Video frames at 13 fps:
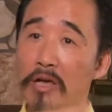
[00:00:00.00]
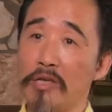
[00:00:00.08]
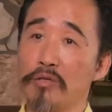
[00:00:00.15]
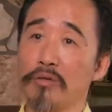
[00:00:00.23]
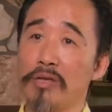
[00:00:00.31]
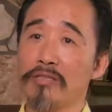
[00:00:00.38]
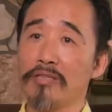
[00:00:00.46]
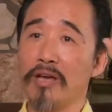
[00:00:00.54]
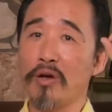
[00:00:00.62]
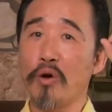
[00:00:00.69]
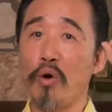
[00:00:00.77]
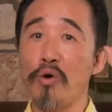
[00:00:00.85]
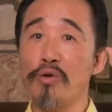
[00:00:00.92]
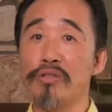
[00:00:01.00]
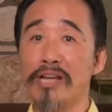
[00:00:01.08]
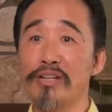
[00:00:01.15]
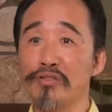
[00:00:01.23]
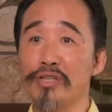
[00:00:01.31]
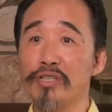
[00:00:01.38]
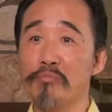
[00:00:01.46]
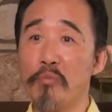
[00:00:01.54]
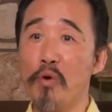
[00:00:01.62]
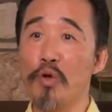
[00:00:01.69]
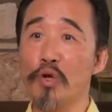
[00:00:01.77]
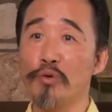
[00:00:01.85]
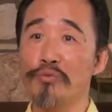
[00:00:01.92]
So there's a concentric
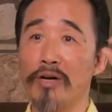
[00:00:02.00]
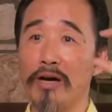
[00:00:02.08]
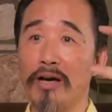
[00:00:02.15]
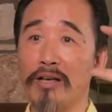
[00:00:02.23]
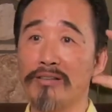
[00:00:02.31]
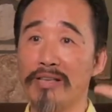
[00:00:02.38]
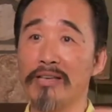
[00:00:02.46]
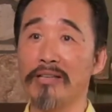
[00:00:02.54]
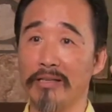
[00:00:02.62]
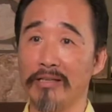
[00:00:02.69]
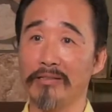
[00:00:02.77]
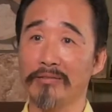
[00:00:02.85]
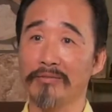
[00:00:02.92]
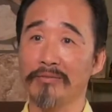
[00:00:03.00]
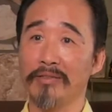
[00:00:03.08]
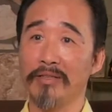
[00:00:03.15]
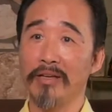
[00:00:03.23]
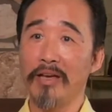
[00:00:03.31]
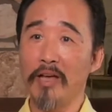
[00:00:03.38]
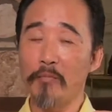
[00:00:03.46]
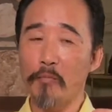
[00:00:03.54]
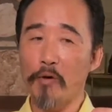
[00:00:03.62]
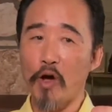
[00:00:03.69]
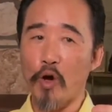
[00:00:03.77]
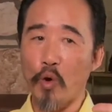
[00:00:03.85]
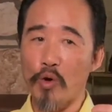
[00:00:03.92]
mode of thinking and
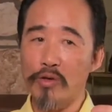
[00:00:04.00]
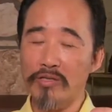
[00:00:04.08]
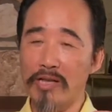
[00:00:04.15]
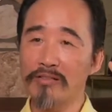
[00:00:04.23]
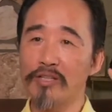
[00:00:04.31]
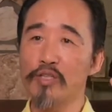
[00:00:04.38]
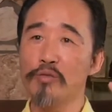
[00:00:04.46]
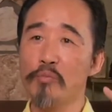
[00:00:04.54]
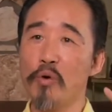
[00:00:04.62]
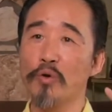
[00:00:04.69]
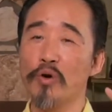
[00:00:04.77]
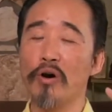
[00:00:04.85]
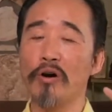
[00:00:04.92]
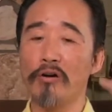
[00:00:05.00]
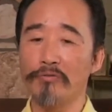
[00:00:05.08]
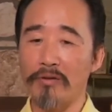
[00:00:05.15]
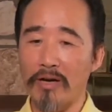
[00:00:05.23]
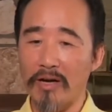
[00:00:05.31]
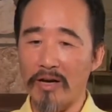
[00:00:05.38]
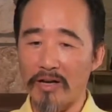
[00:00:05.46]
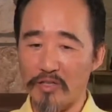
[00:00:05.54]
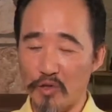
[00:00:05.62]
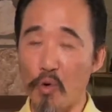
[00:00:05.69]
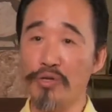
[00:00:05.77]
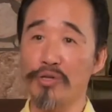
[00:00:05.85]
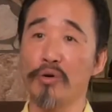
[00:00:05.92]
concentric mode of
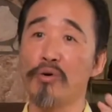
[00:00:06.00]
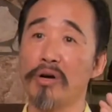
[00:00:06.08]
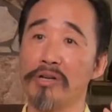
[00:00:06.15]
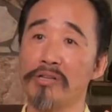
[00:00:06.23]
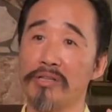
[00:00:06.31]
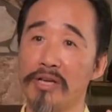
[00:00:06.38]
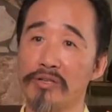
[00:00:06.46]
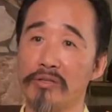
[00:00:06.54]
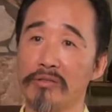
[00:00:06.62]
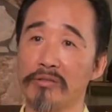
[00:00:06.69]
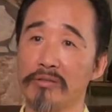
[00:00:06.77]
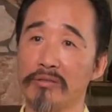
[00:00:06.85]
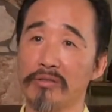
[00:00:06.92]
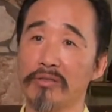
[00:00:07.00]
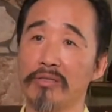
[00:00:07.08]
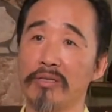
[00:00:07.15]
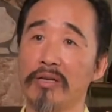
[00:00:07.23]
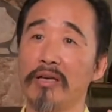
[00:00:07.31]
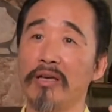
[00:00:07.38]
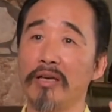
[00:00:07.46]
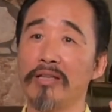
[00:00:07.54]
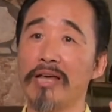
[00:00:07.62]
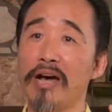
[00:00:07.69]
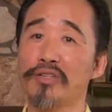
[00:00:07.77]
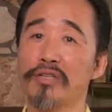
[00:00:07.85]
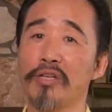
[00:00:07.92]
social organization. And
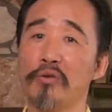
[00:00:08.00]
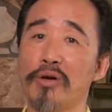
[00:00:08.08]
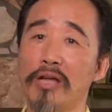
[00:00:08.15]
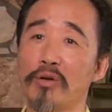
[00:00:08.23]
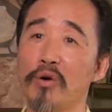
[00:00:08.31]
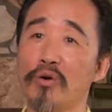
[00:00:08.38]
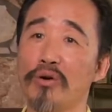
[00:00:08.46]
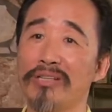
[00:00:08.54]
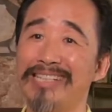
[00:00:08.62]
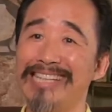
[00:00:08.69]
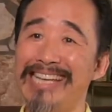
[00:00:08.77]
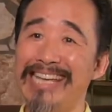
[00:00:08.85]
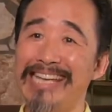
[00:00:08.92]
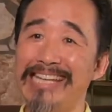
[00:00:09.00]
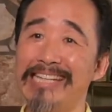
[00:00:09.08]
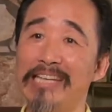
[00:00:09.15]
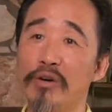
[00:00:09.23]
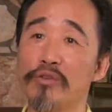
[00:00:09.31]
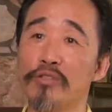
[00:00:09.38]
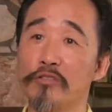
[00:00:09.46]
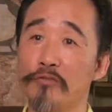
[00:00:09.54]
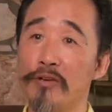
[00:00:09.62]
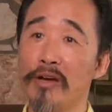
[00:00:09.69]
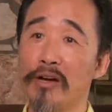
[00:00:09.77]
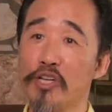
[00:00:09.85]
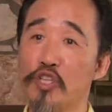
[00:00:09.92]
actually what I call
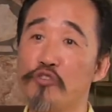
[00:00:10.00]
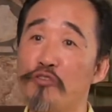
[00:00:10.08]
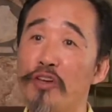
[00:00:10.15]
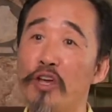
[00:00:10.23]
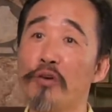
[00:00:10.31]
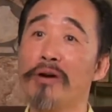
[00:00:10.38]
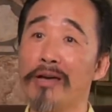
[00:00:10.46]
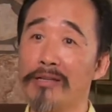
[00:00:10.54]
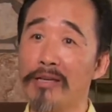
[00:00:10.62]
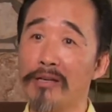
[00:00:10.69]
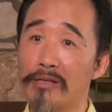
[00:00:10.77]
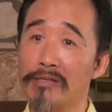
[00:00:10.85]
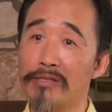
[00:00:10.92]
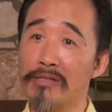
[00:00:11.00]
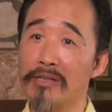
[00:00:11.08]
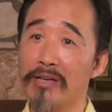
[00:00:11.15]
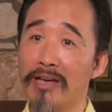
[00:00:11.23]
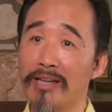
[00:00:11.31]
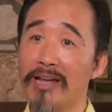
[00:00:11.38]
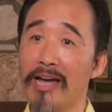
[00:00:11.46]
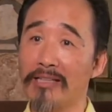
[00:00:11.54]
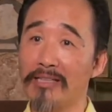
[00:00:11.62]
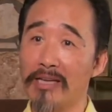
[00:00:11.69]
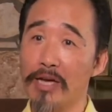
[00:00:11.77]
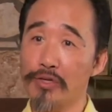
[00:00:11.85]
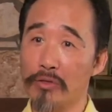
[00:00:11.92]
ideosphere, sphere of ideas and
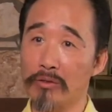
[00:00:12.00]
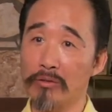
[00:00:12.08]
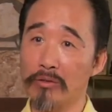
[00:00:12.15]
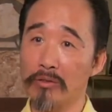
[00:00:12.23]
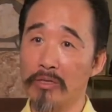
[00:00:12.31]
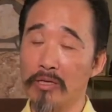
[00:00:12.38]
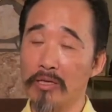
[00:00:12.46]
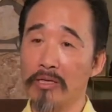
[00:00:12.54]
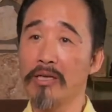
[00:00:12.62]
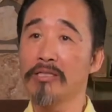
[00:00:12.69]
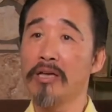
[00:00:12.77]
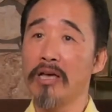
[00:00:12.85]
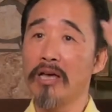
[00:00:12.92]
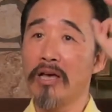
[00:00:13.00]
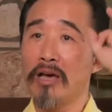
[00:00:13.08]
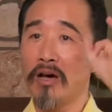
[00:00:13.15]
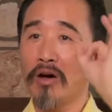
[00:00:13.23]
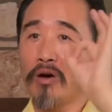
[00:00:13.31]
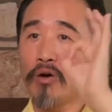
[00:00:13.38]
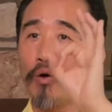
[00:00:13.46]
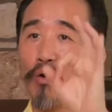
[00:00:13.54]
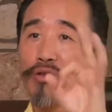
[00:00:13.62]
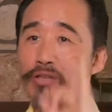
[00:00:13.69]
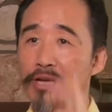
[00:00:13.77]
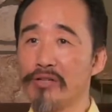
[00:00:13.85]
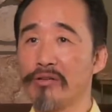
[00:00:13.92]
ideation is
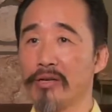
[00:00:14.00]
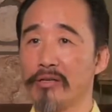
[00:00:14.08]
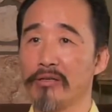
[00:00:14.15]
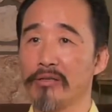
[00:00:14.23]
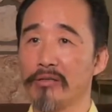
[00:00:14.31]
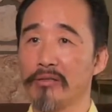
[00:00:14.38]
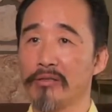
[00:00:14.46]
concentric,